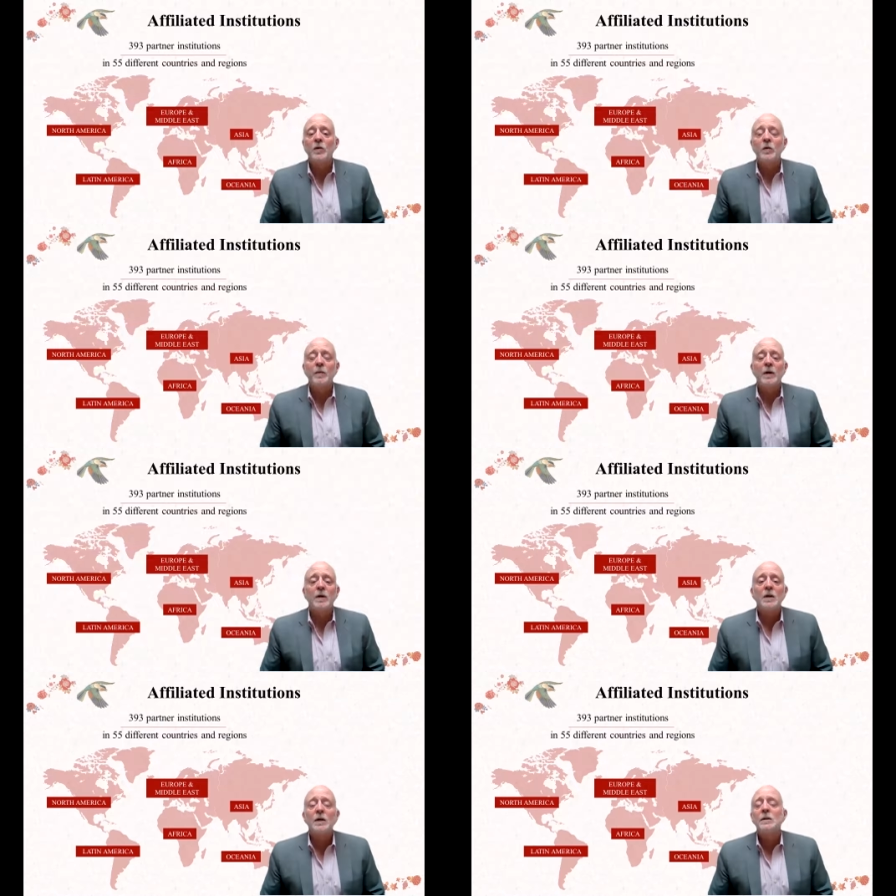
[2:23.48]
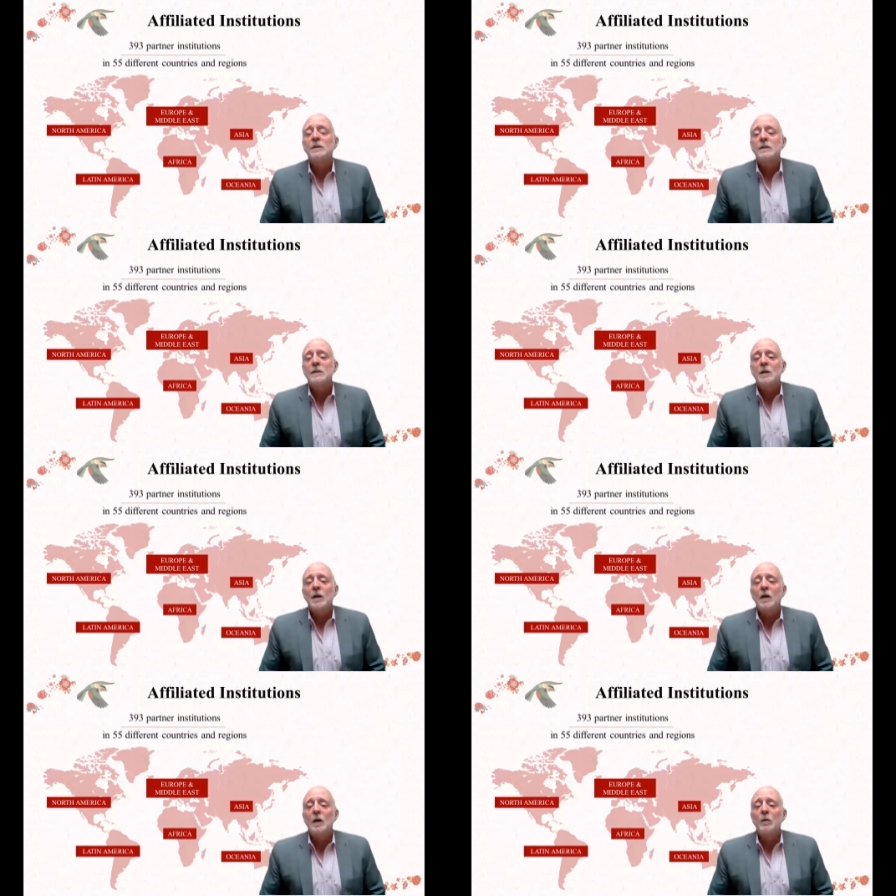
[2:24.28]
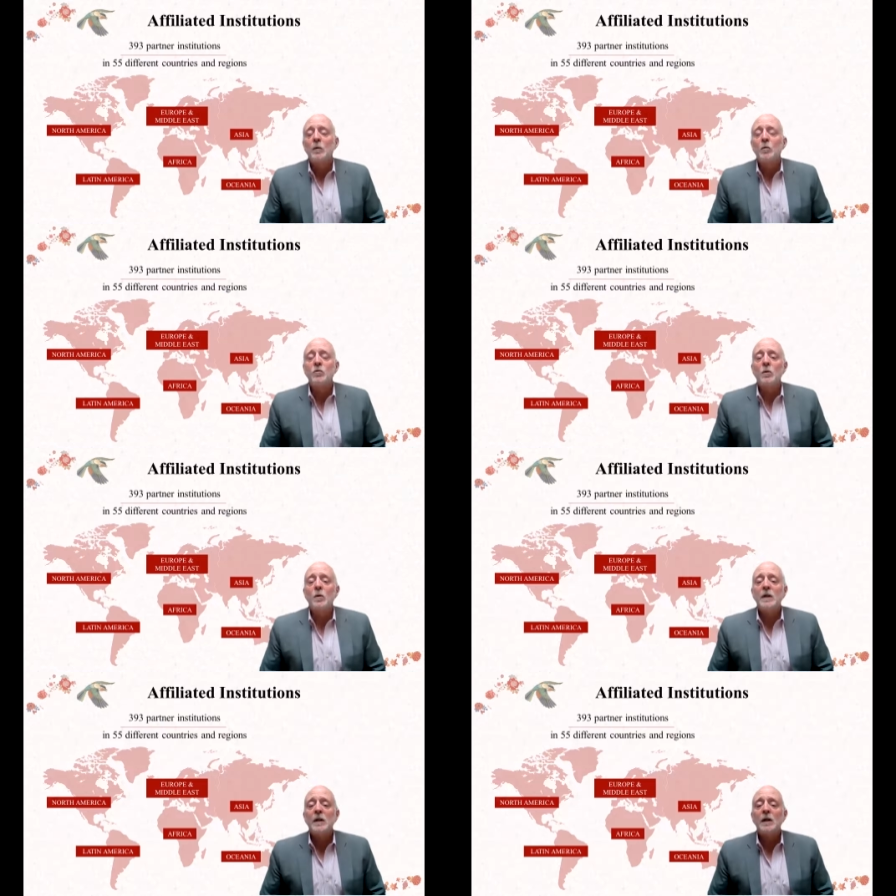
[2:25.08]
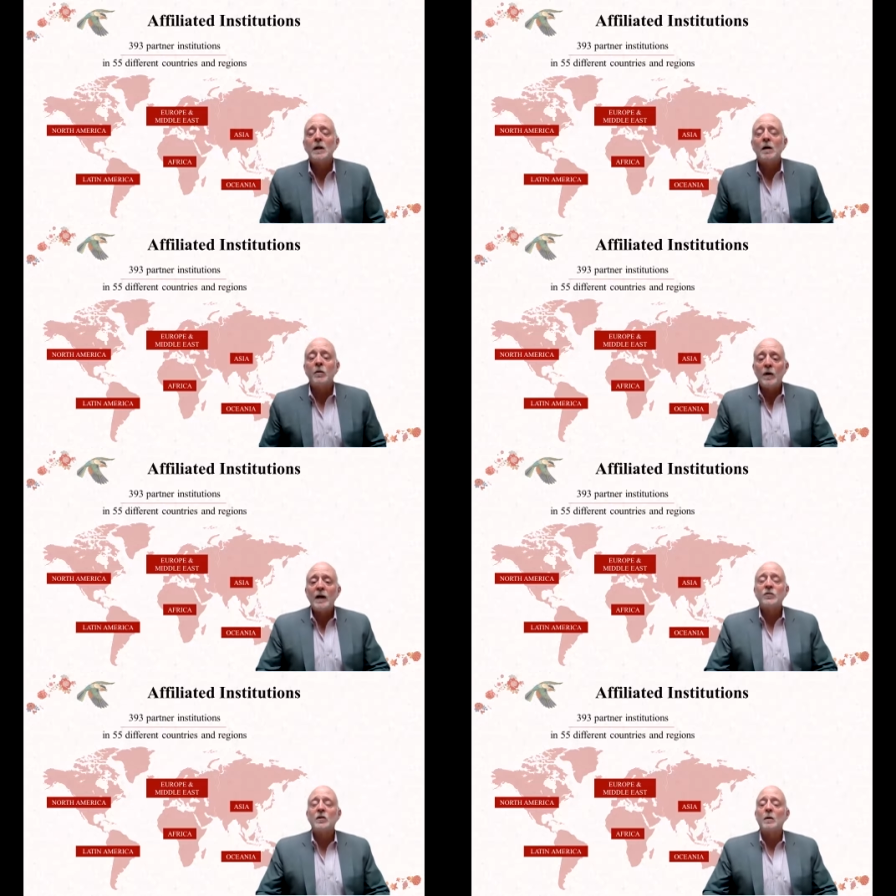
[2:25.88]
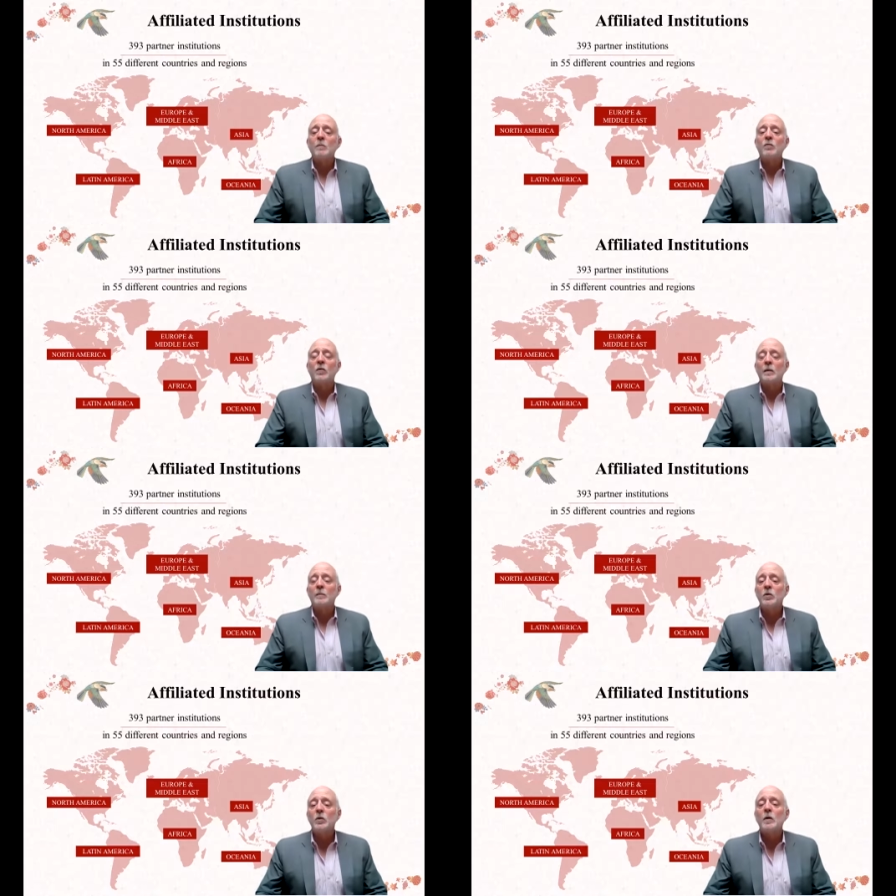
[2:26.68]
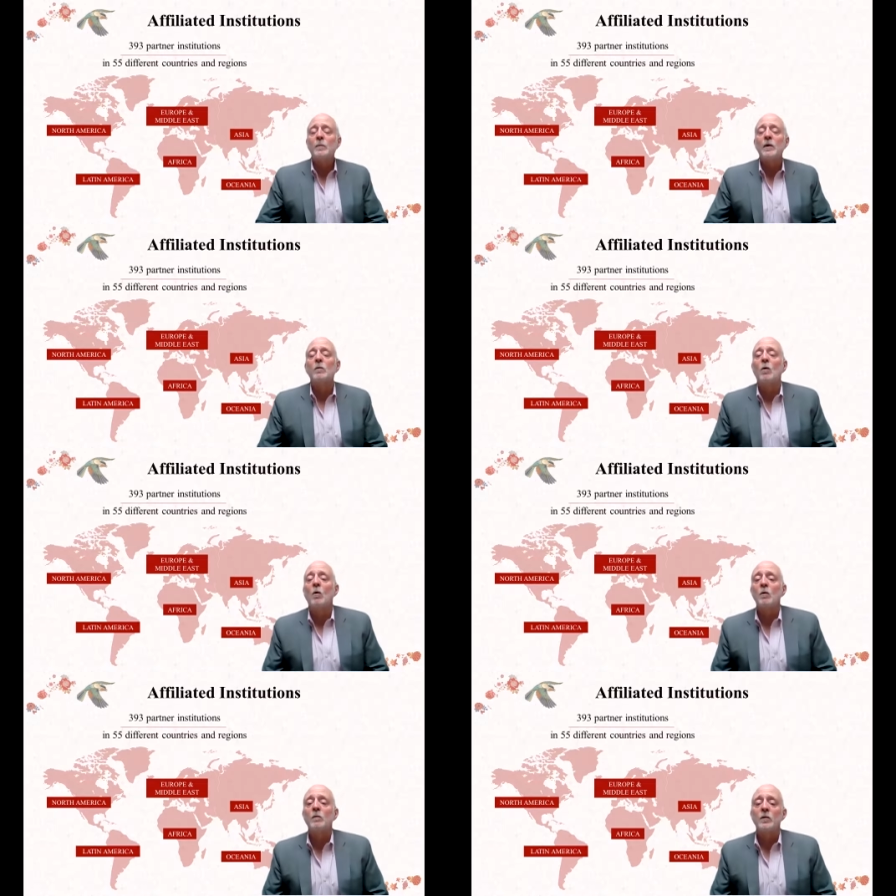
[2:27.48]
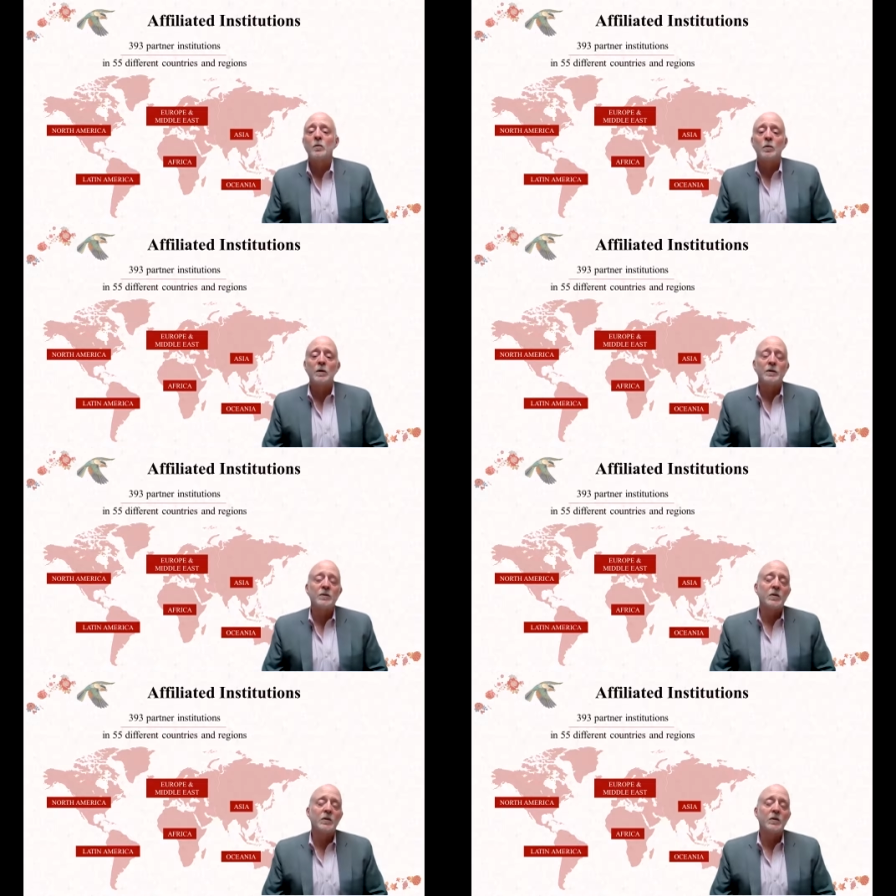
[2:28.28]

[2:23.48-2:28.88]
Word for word: North America. Uh, the majority of the rest come from Europe and all over the world.